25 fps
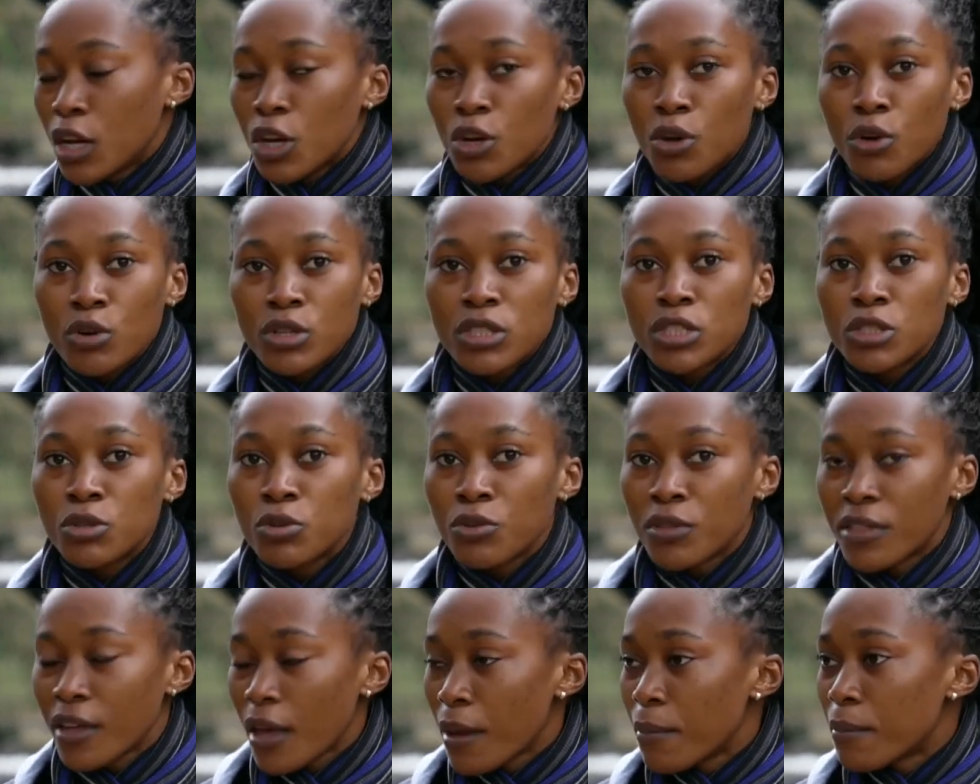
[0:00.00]
not
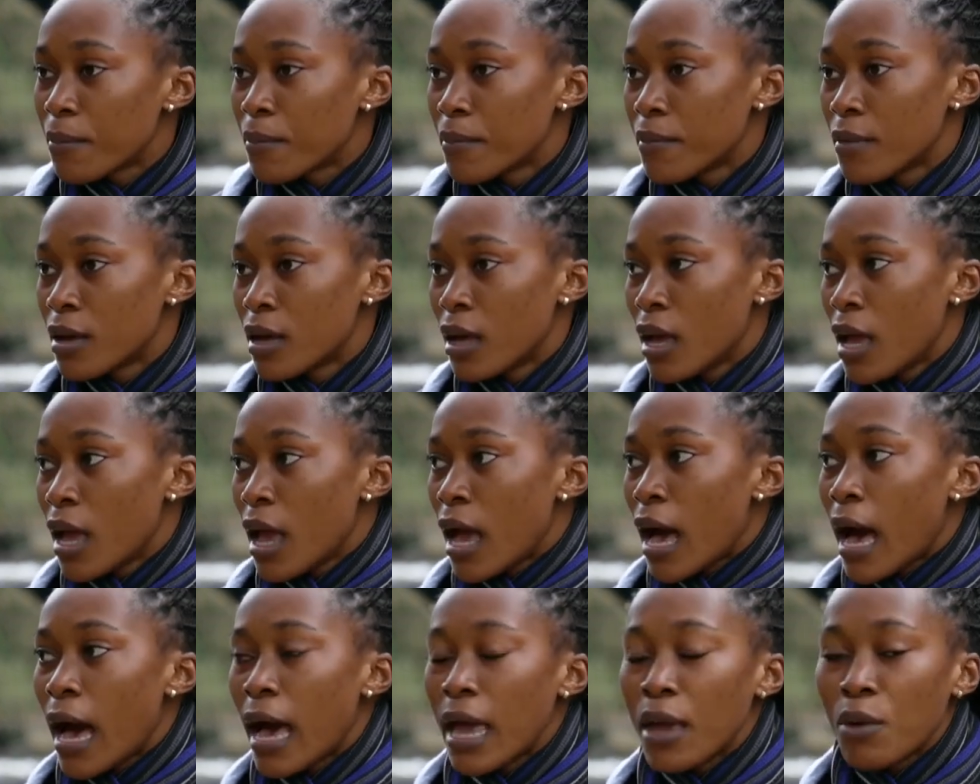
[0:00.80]
to them.
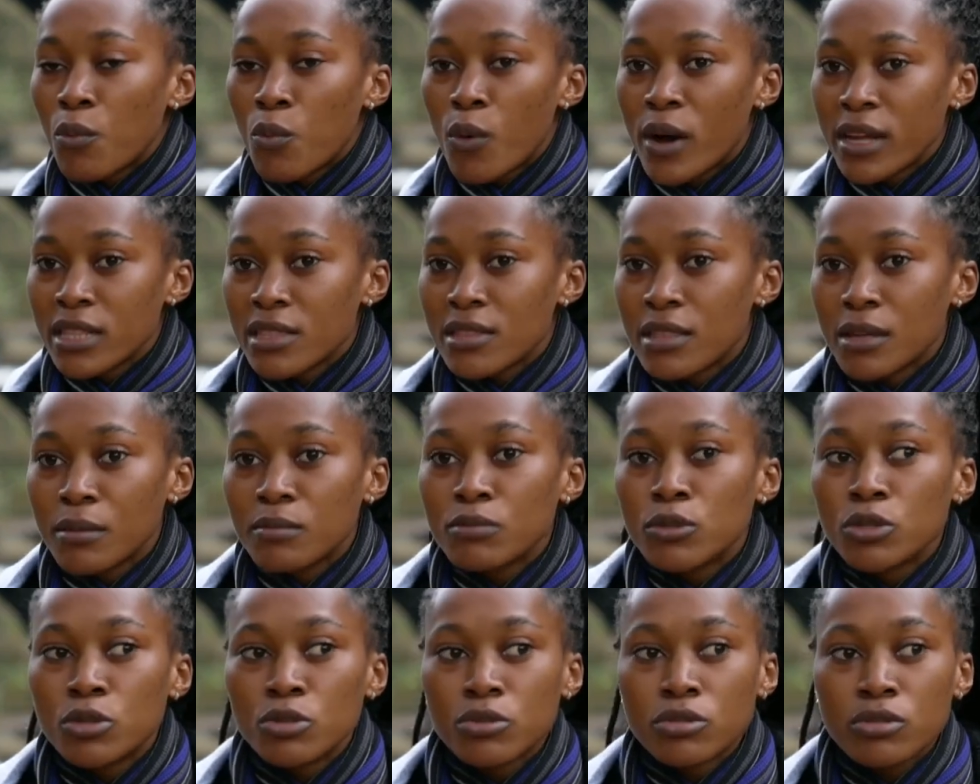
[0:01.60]
I want
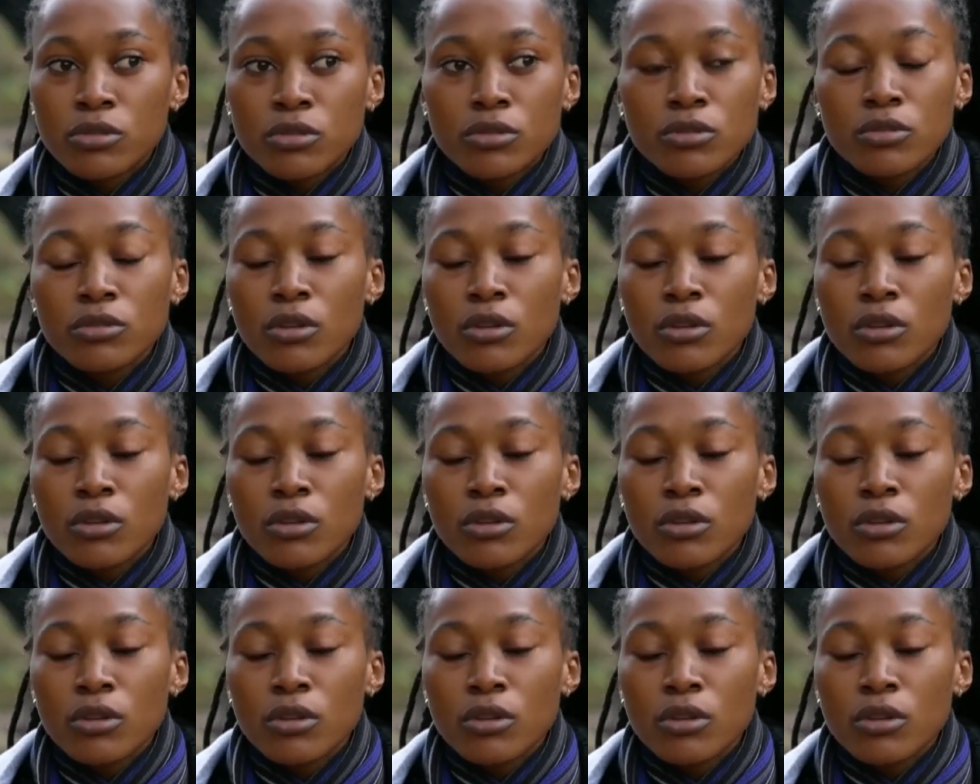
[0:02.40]
them to